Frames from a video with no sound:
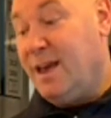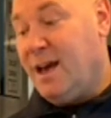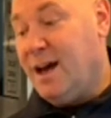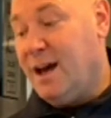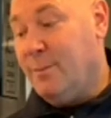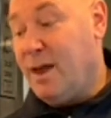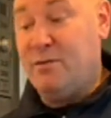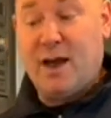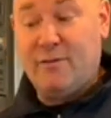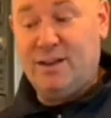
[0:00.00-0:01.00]

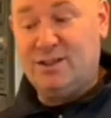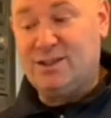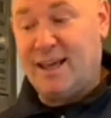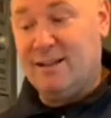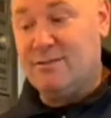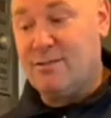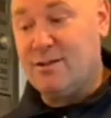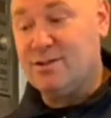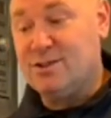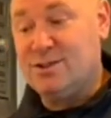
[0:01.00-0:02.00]
If you have any stale
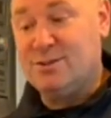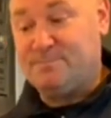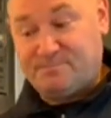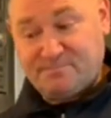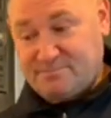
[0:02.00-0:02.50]
crusts